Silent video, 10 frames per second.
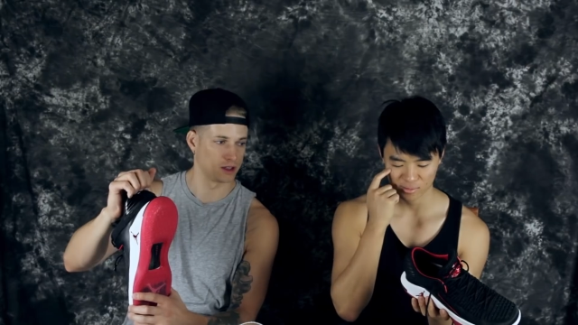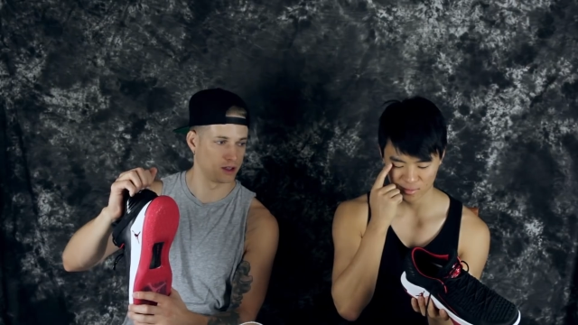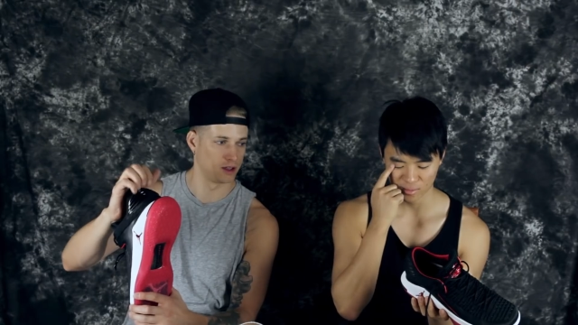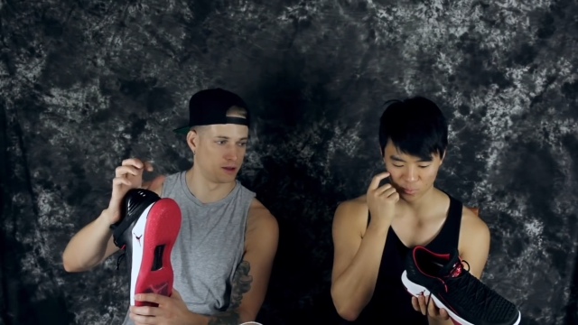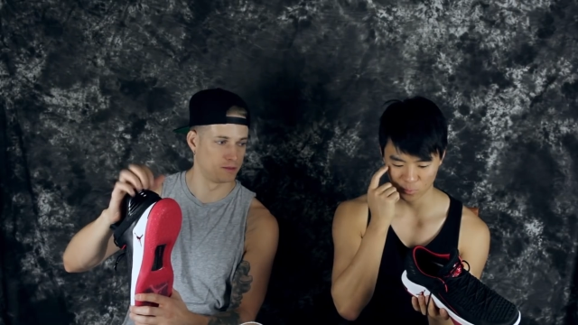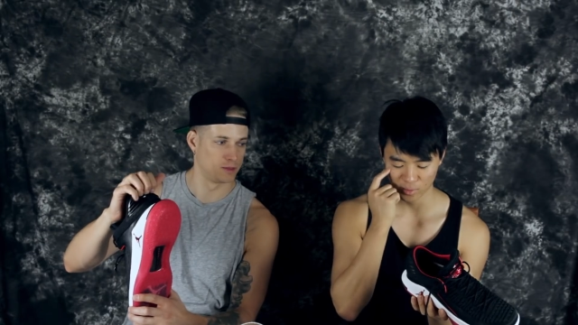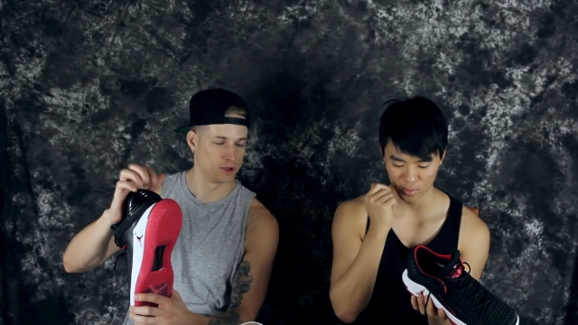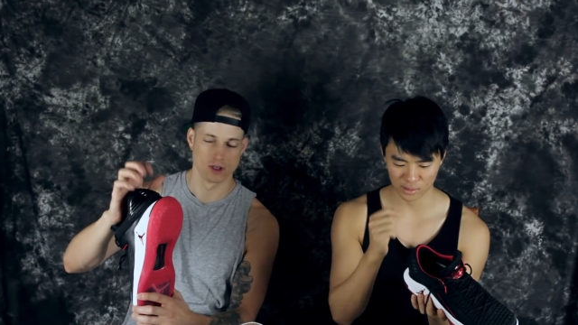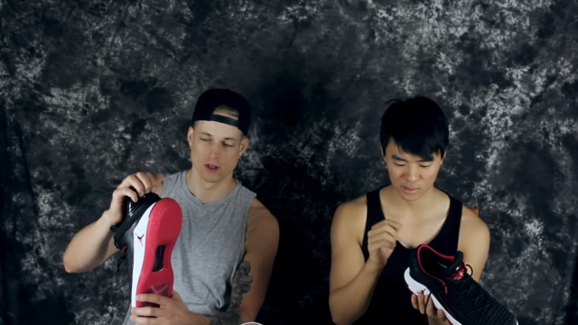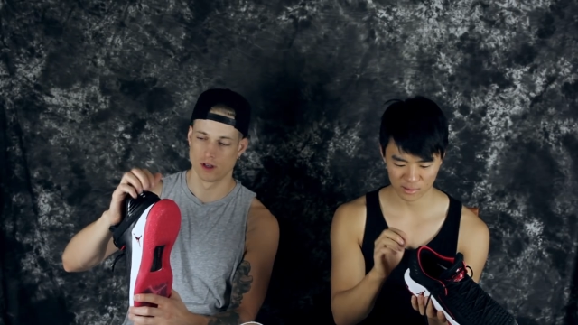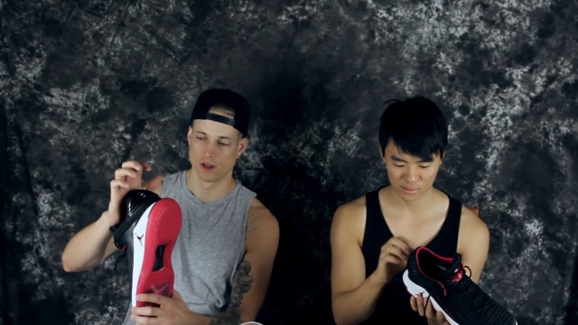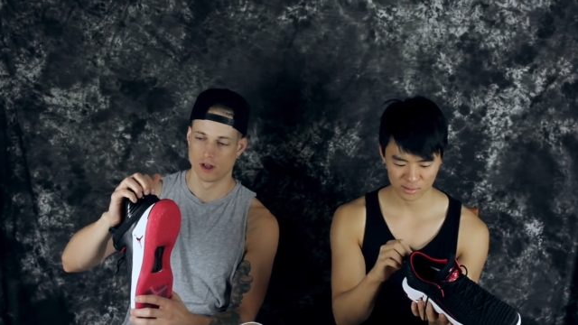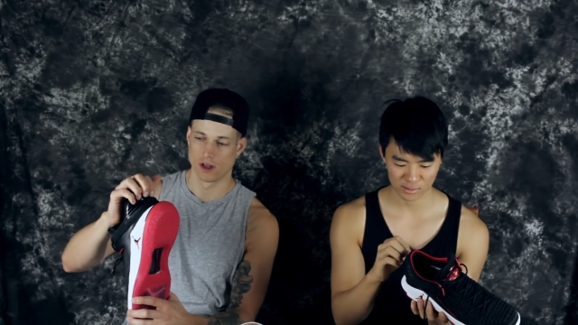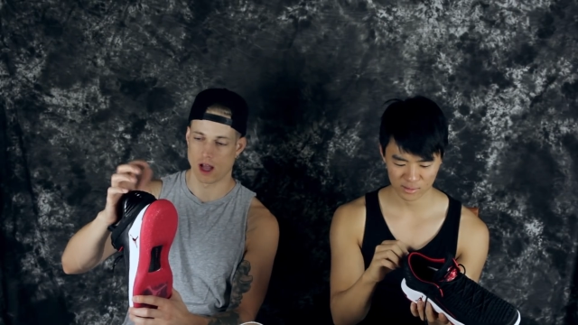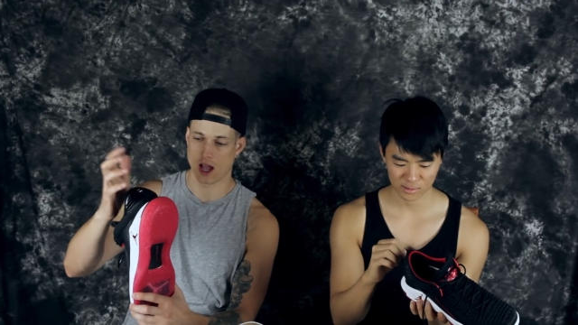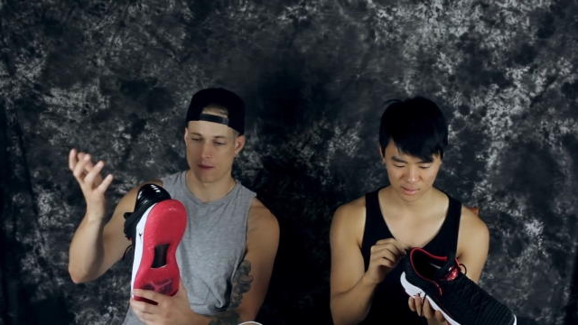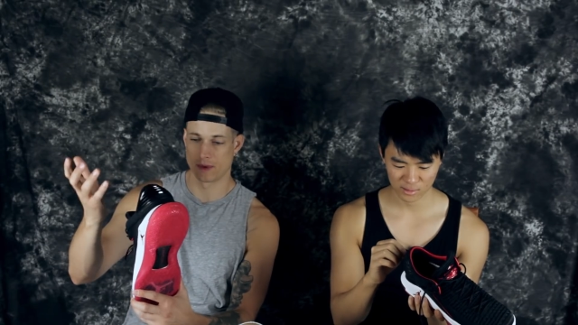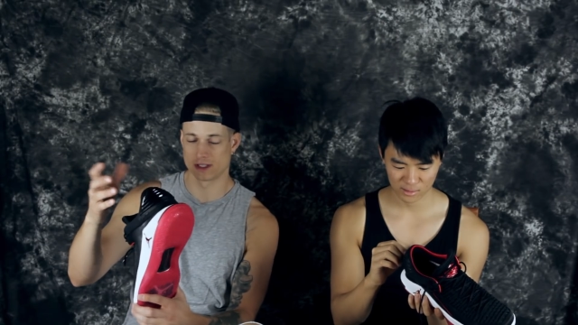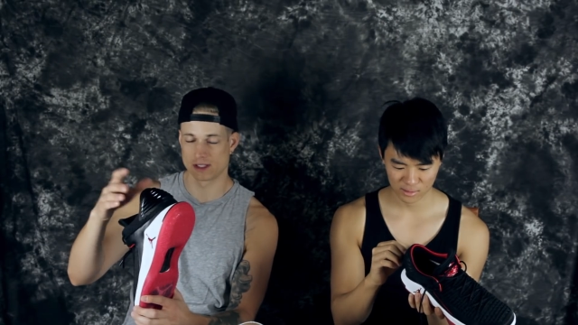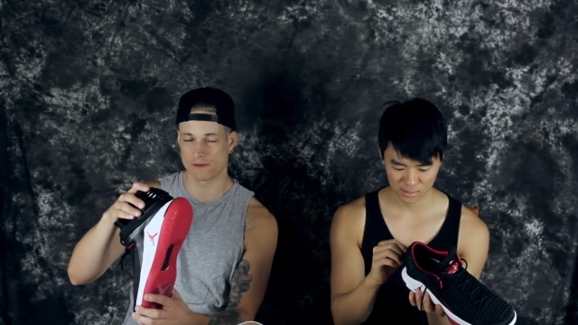Speaker 1: it's kind of um, weird. I
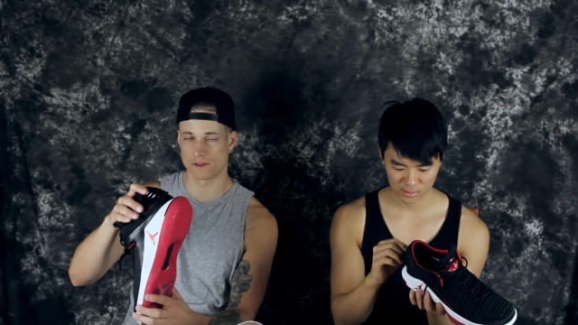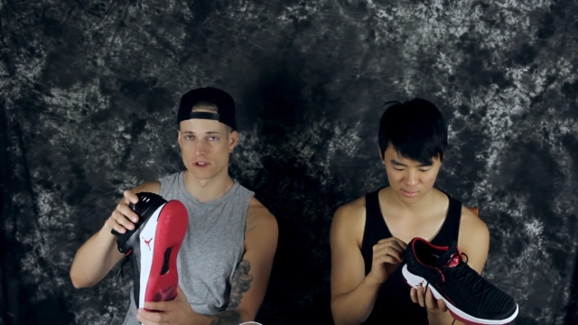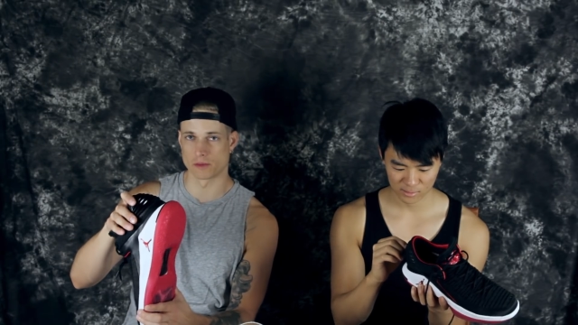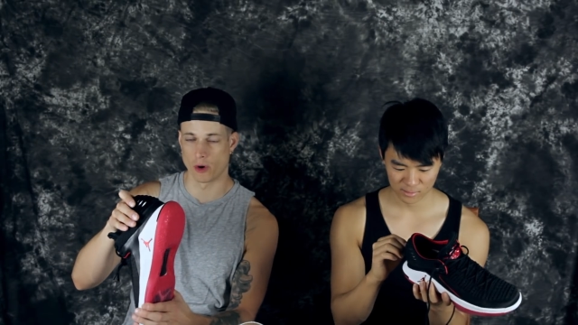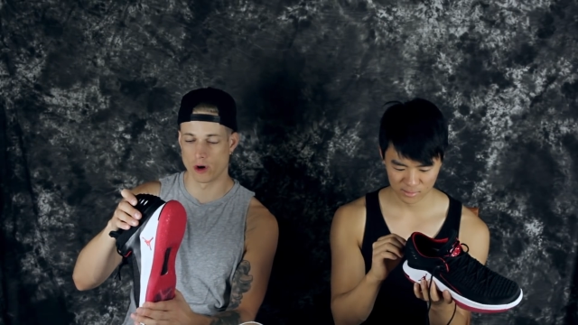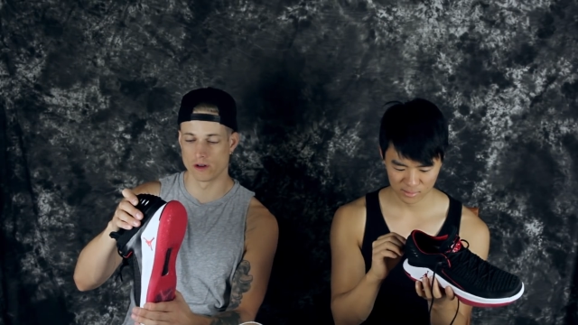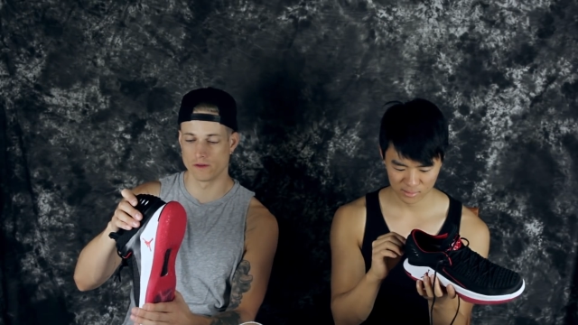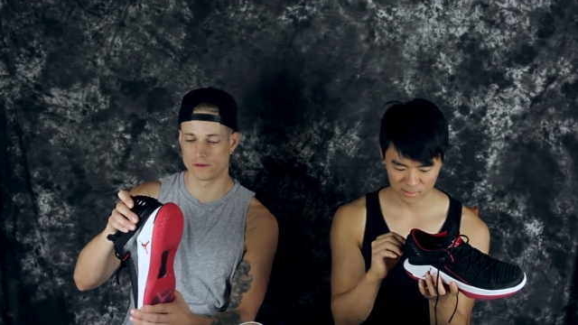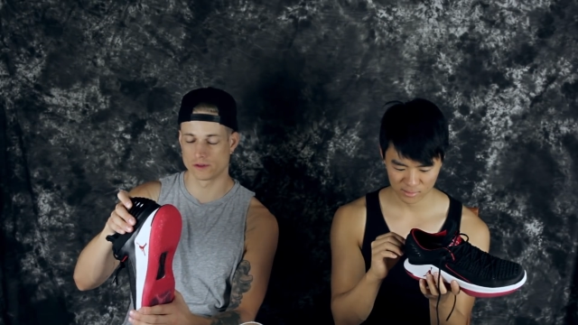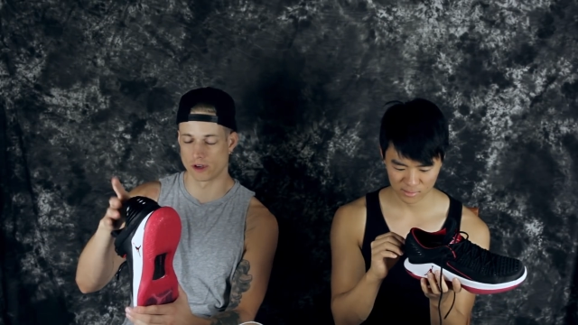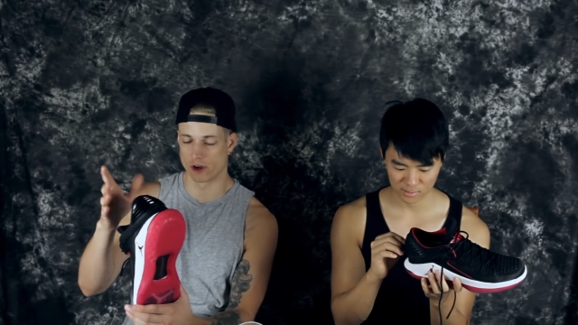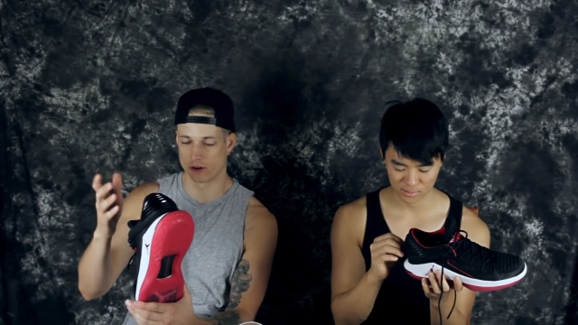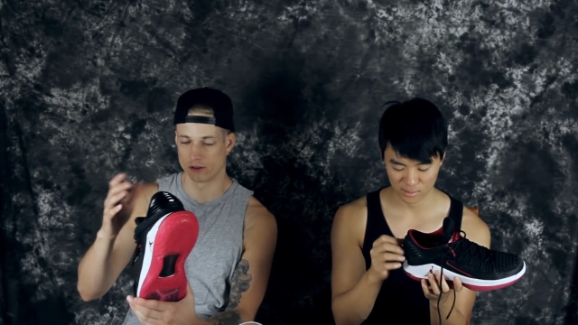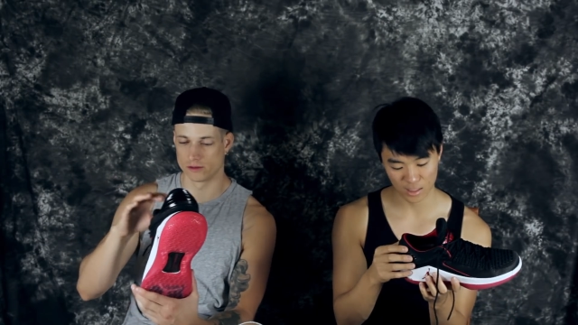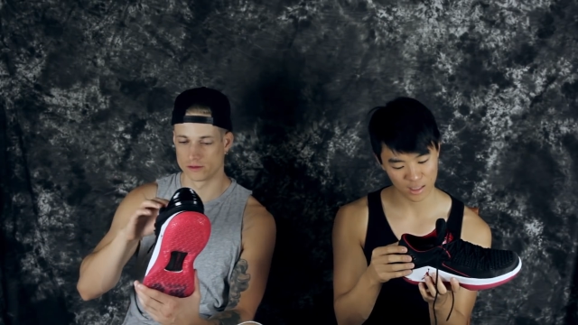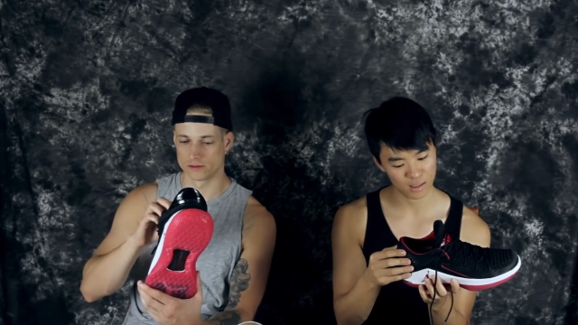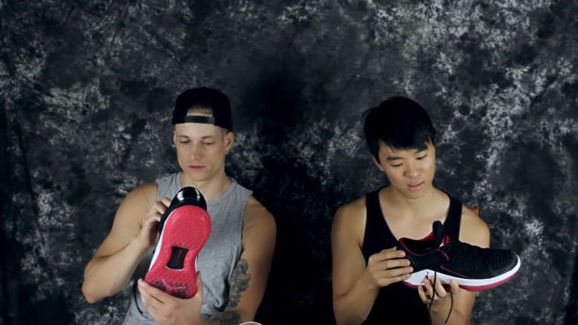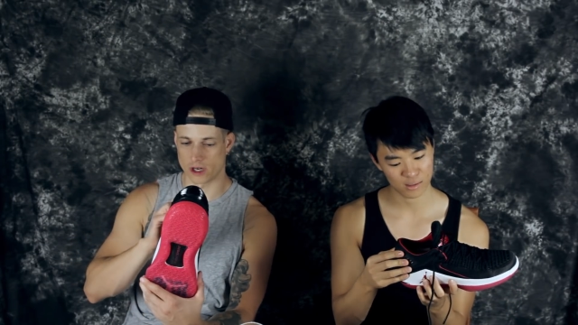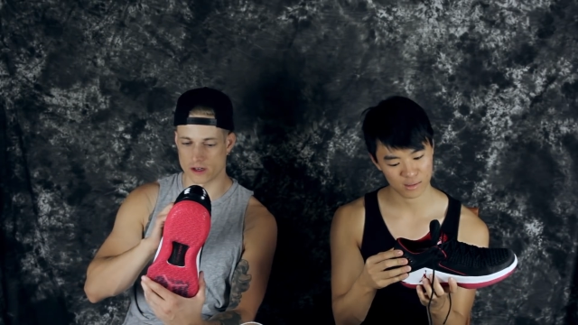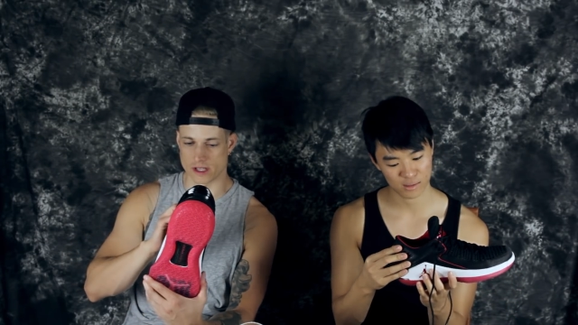mean, it's definitely supportive. So yeah,
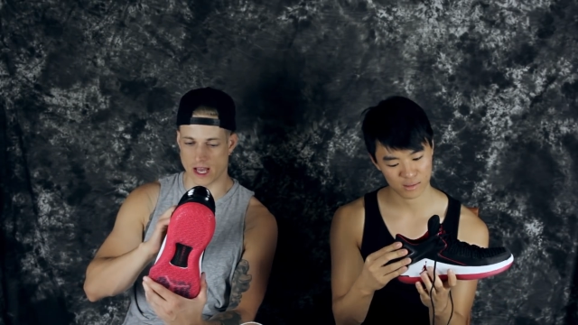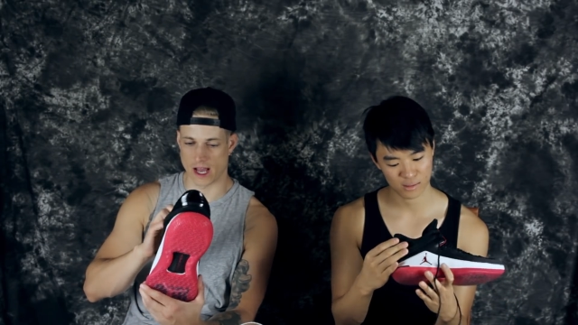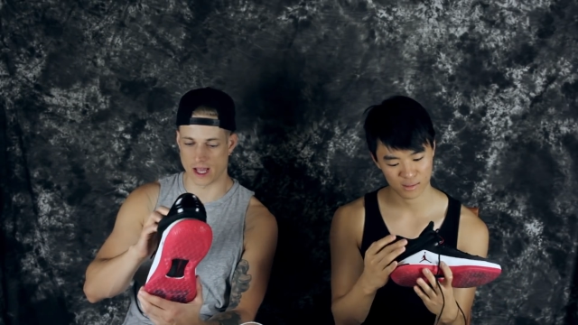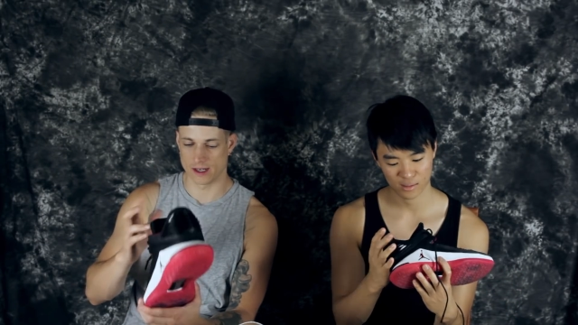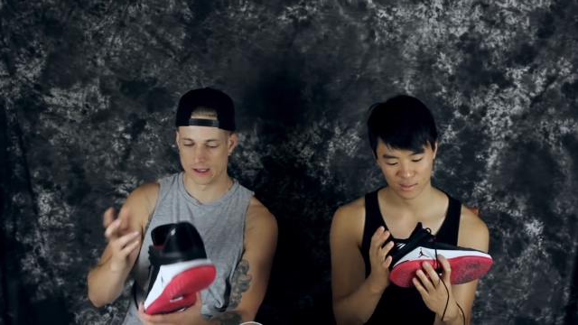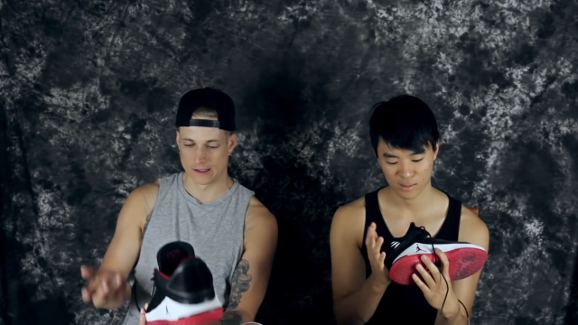there's that.